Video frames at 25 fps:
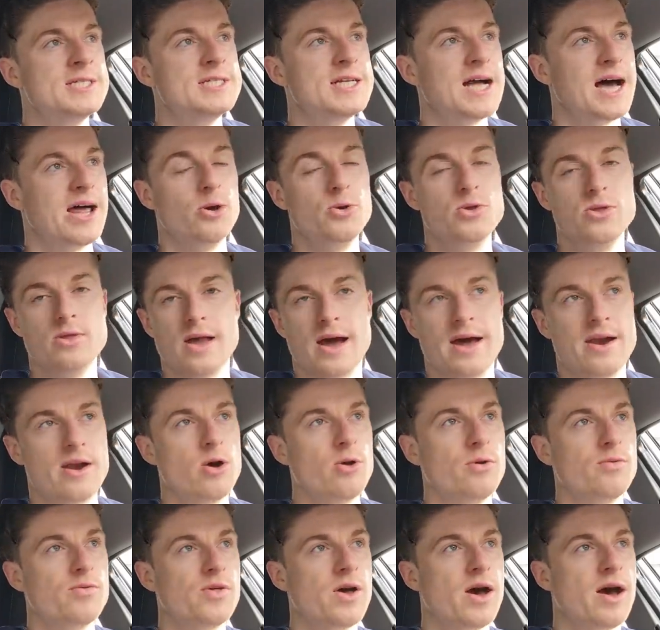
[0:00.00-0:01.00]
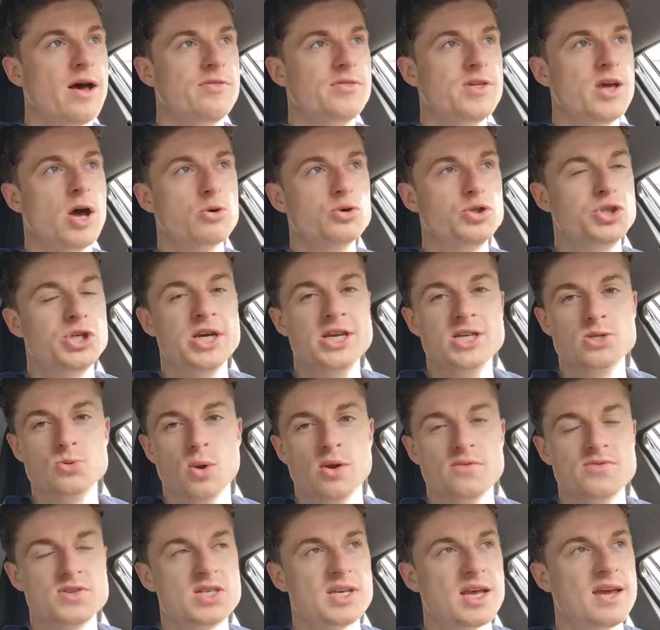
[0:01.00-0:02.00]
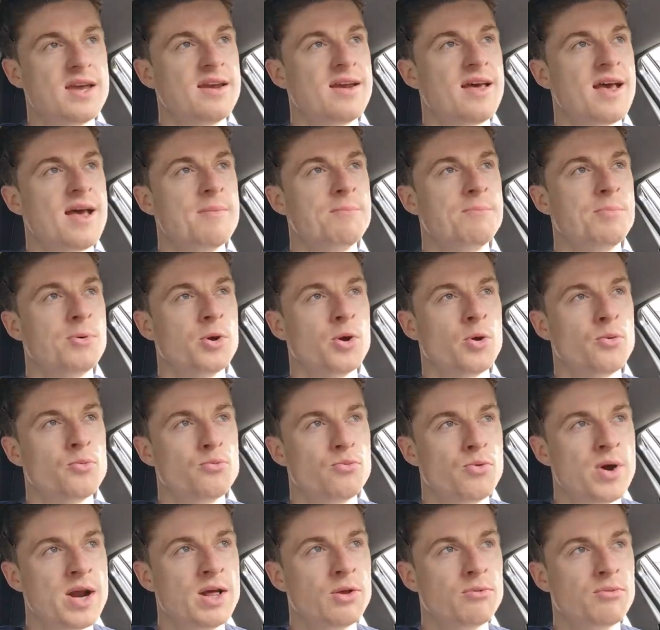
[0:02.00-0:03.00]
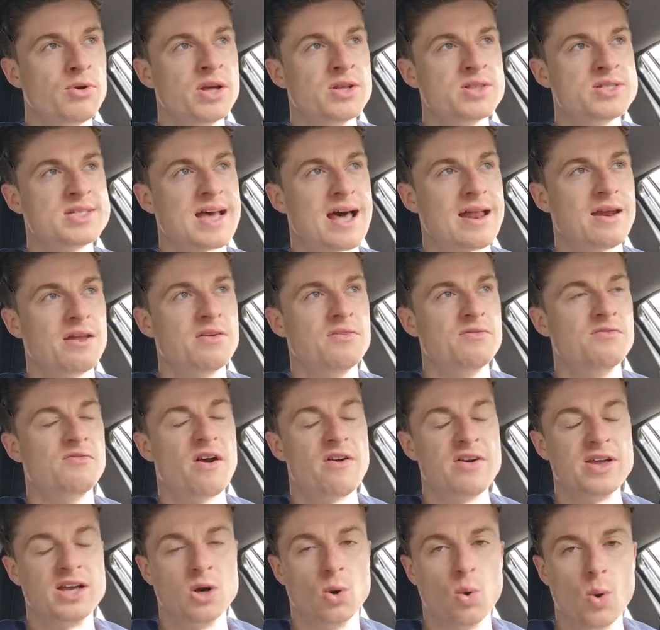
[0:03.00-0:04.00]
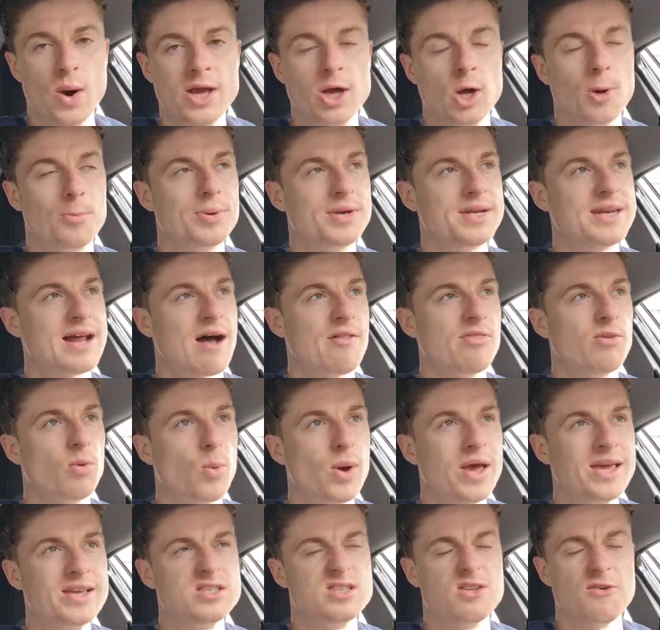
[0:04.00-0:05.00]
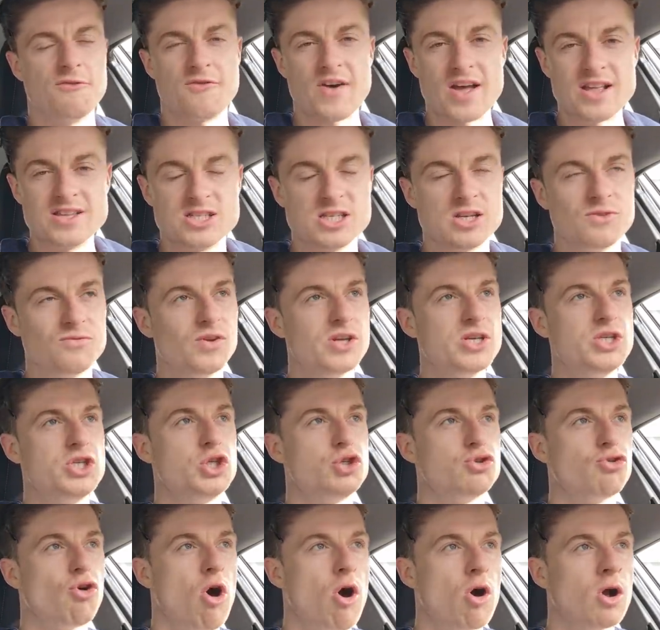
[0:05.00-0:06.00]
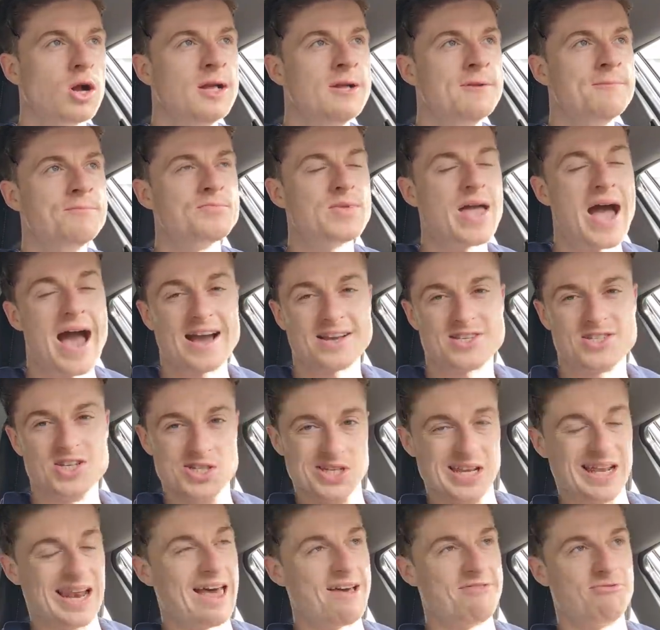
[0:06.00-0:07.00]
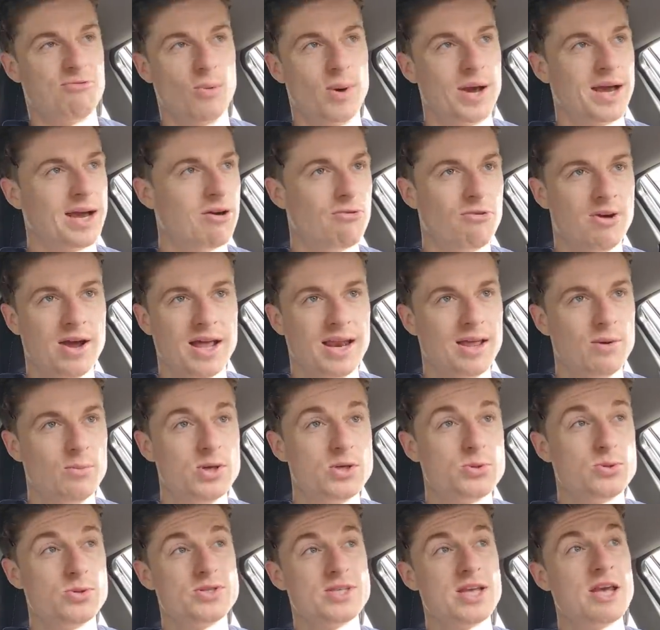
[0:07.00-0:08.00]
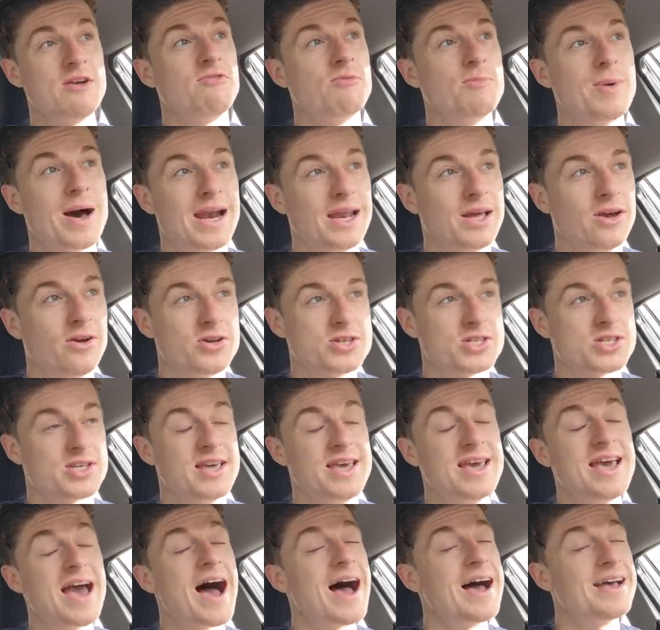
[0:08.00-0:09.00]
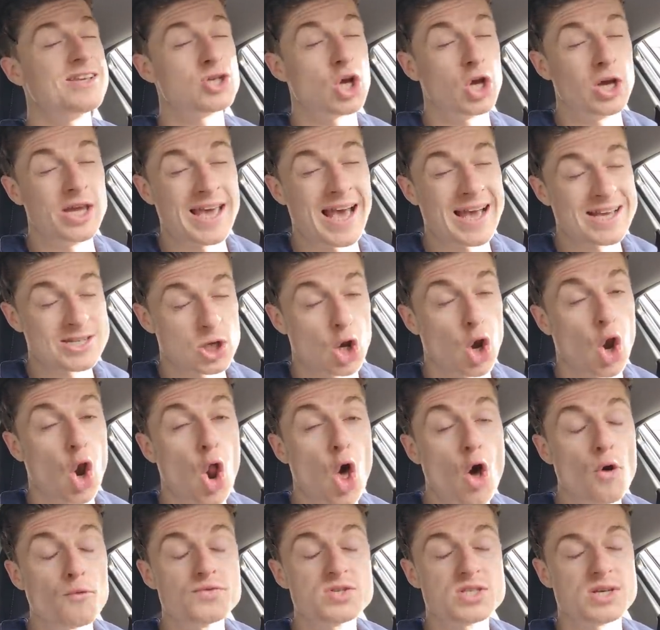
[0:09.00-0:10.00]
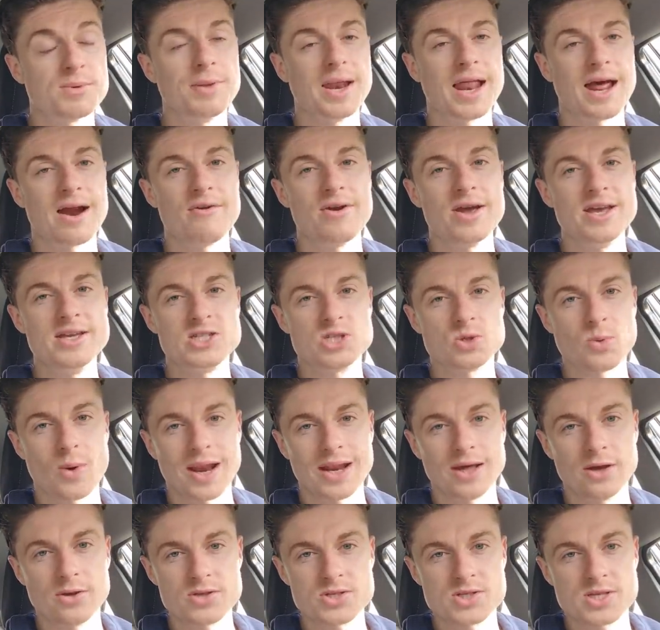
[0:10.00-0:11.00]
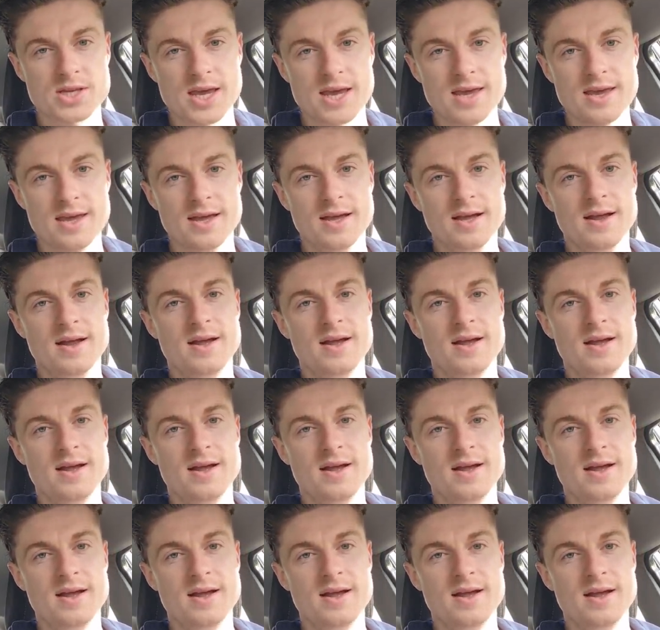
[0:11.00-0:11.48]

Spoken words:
I know the OGs will have seen it, but a real, real talent. Very quick up and down the wings. Defensively strong. Acts as a left-winger, really, which we see from Alioski. He has a lot of similarities to Alioski.